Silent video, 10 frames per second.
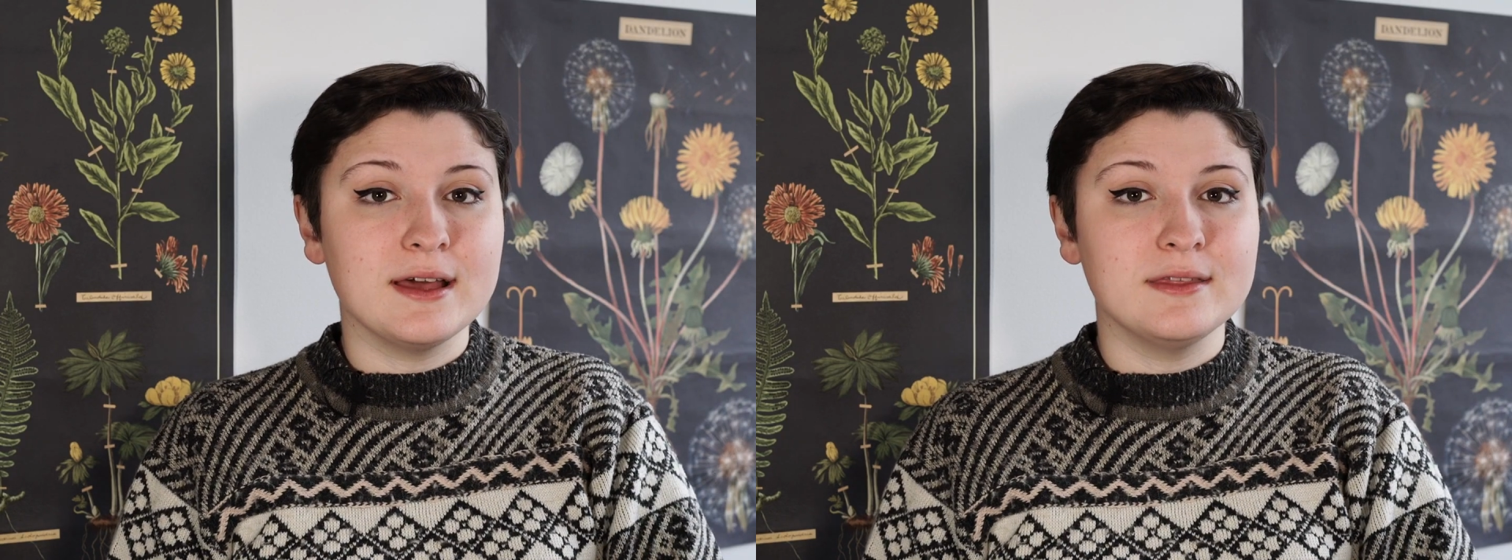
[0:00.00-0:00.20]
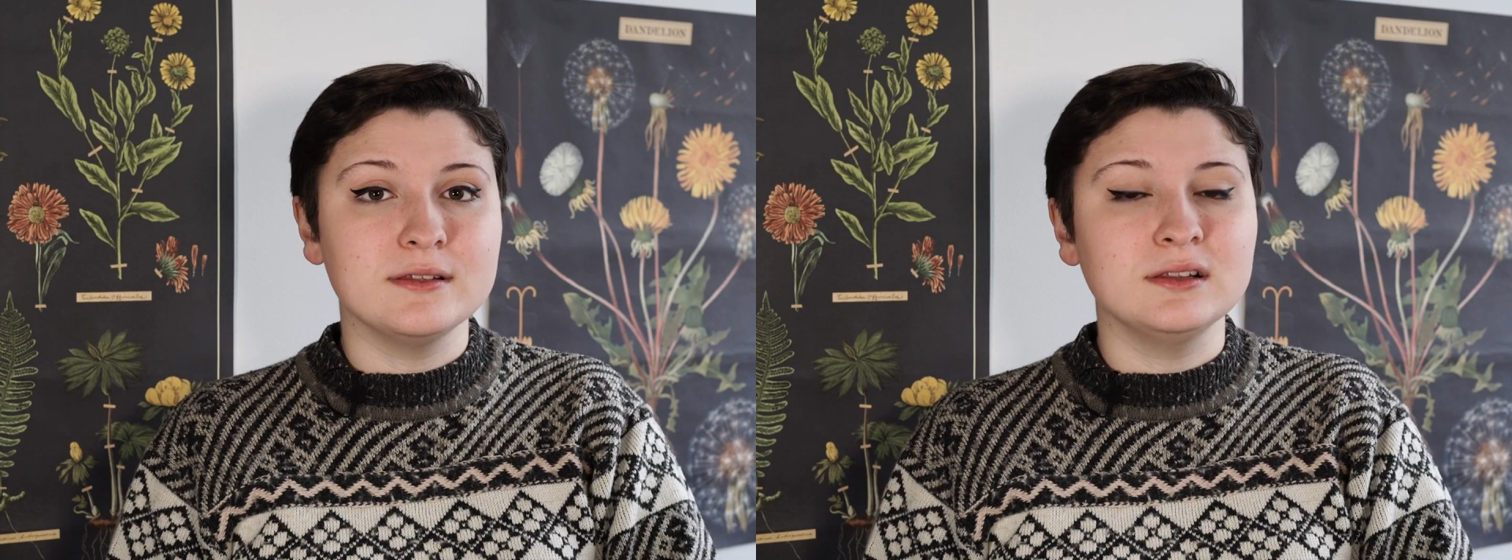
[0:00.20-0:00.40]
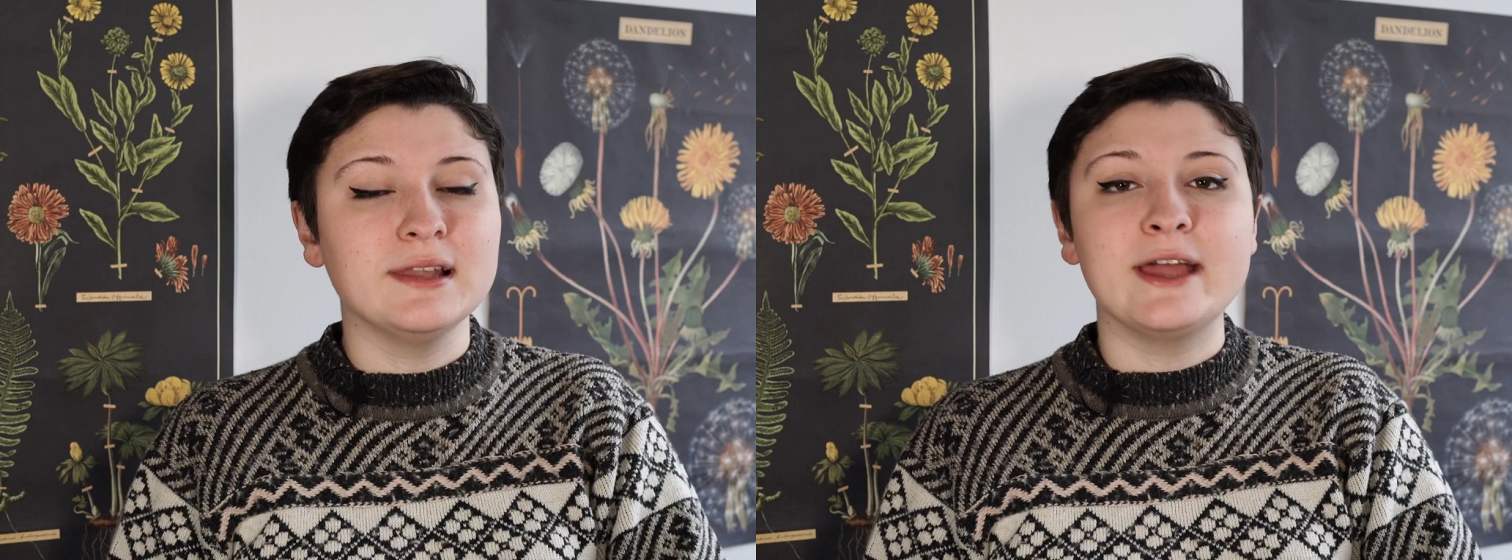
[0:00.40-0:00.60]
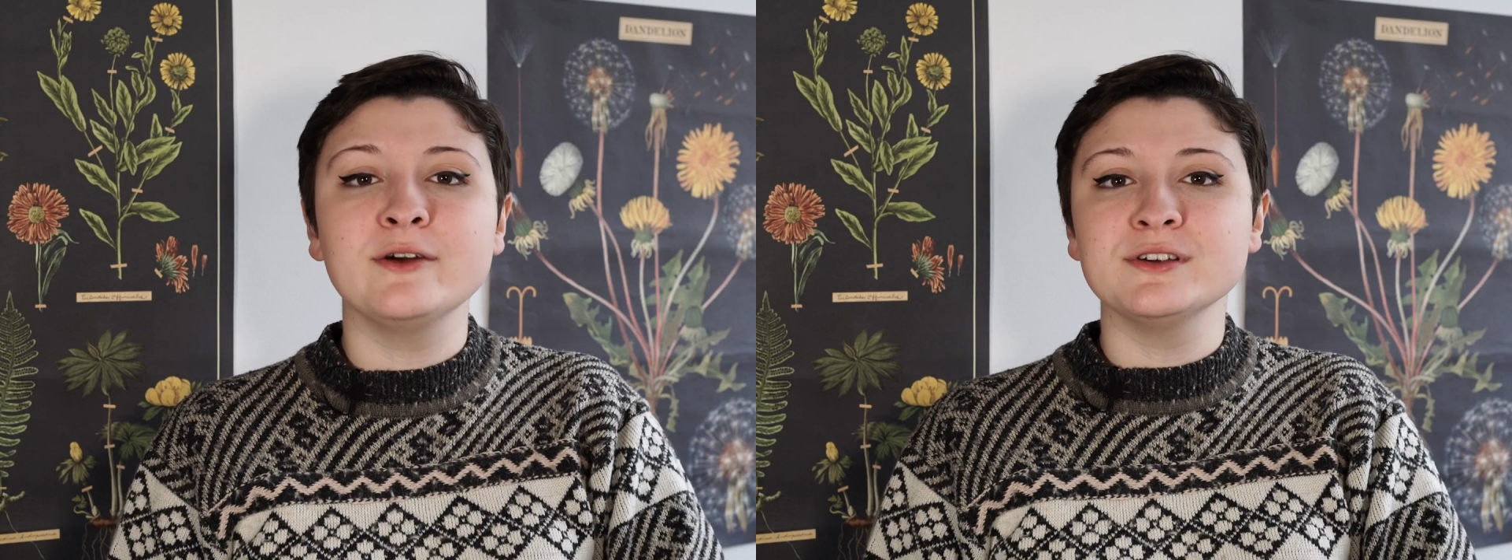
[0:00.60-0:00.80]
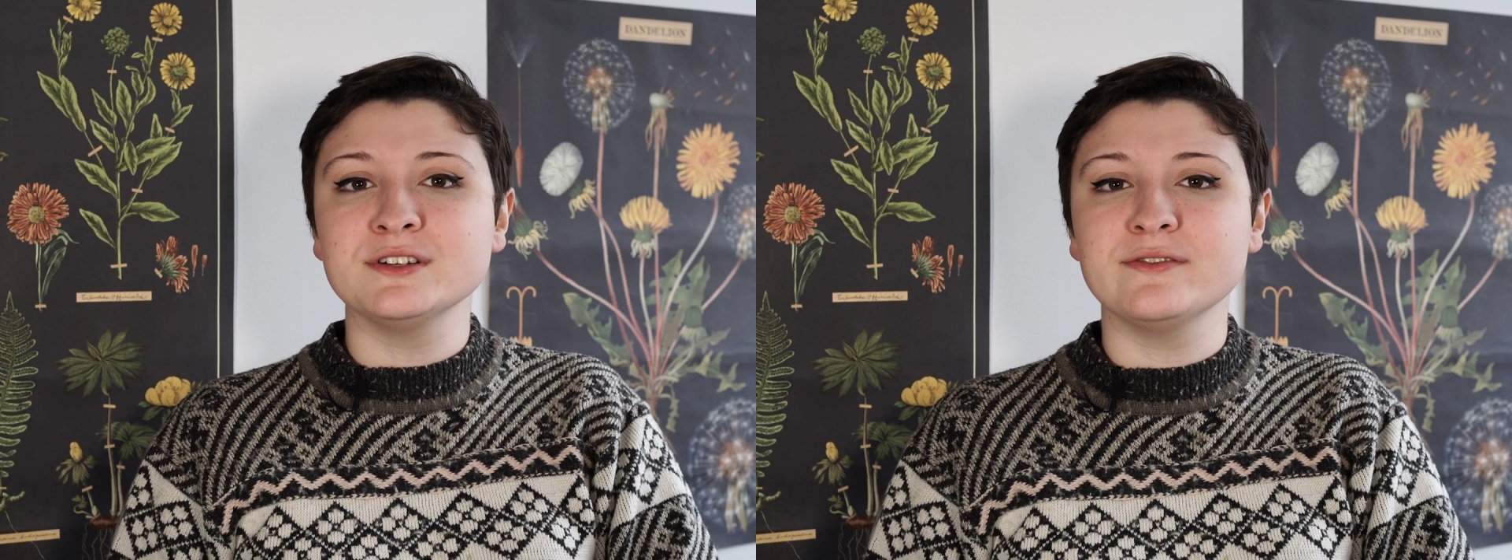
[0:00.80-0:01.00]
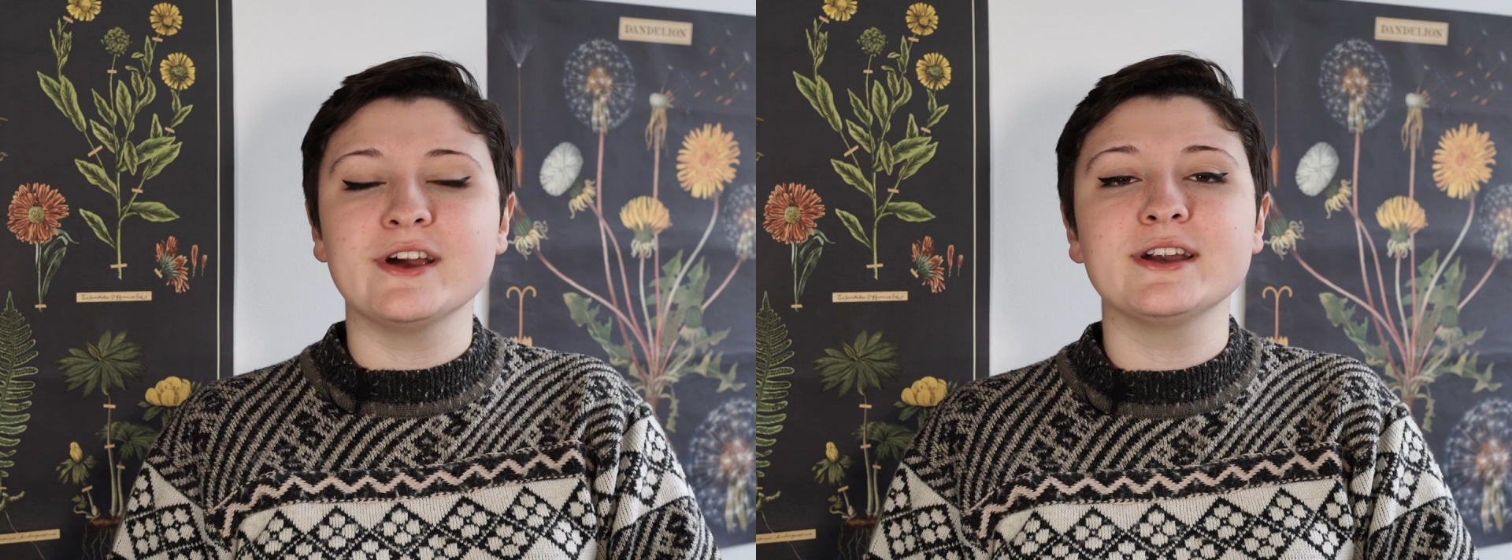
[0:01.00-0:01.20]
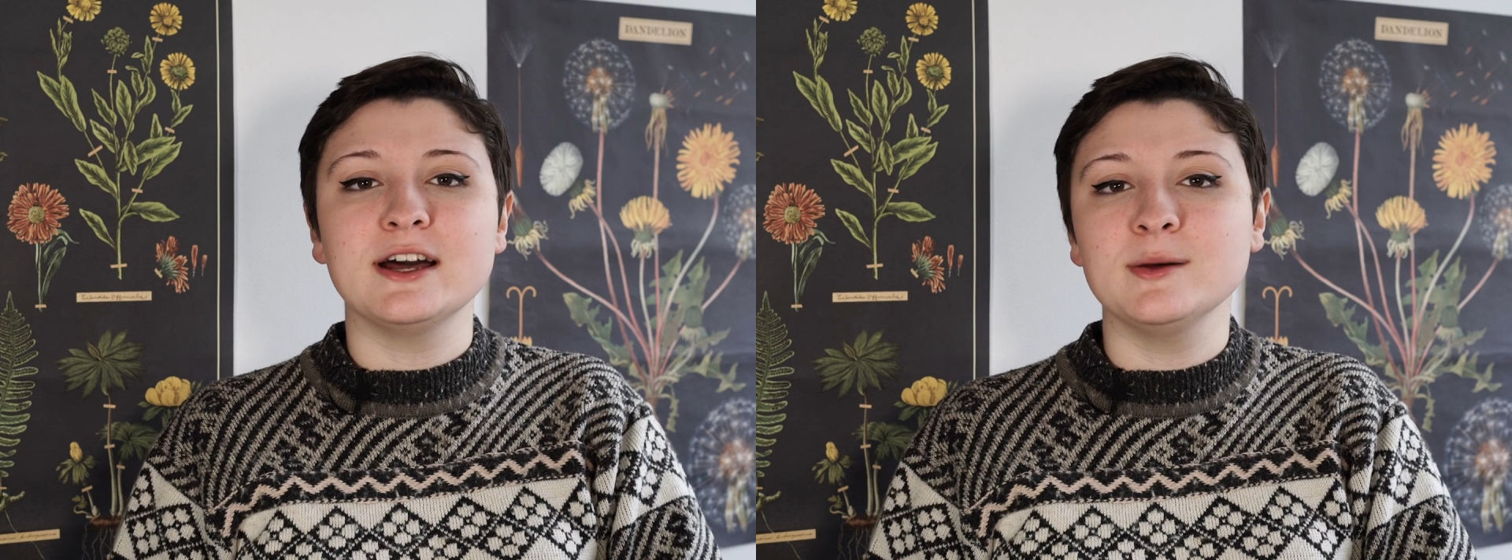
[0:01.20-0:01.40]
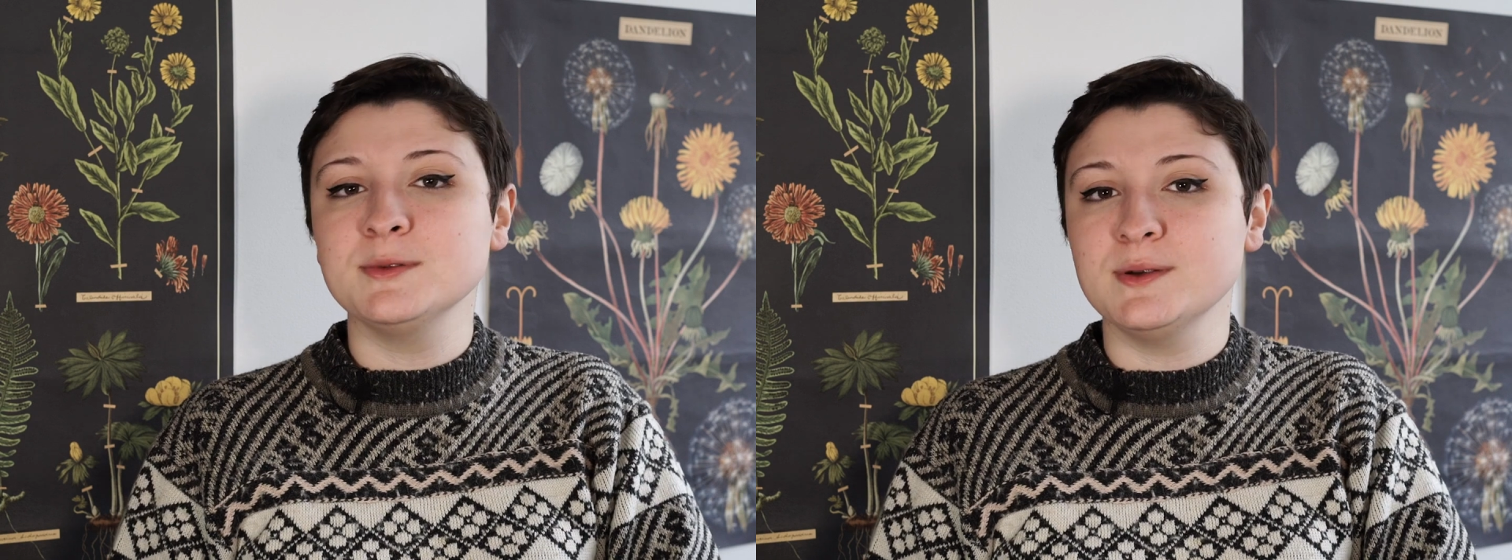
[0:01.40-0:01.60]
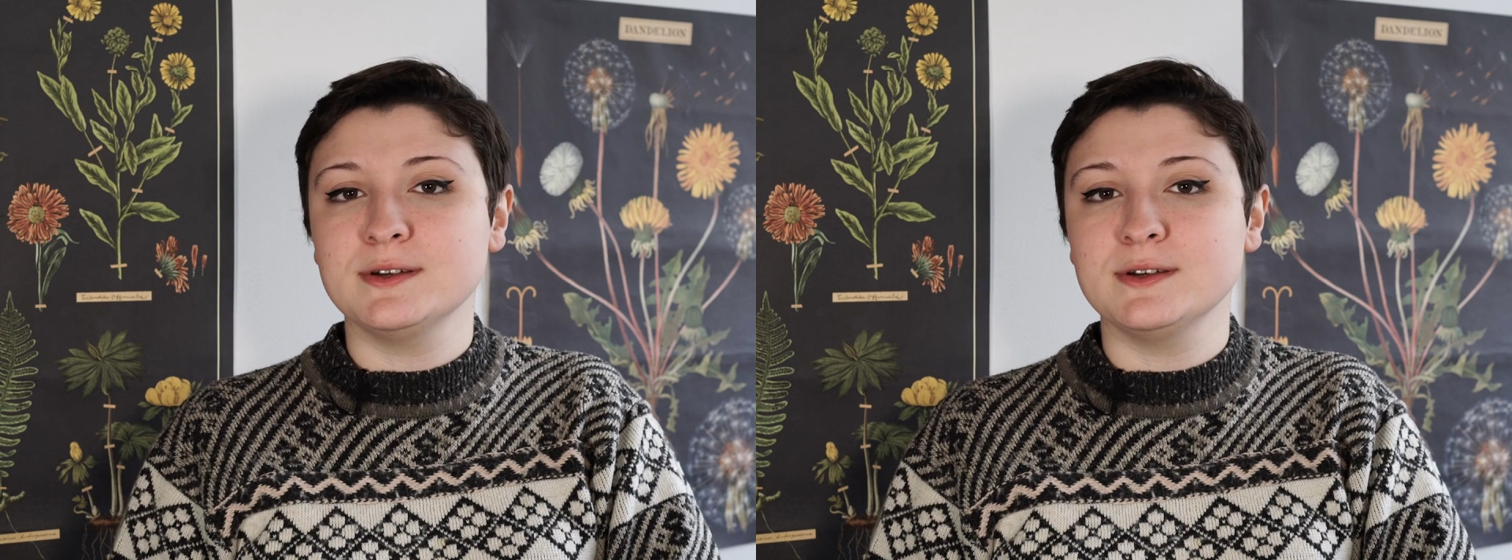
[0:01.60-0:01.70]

and the language of art helps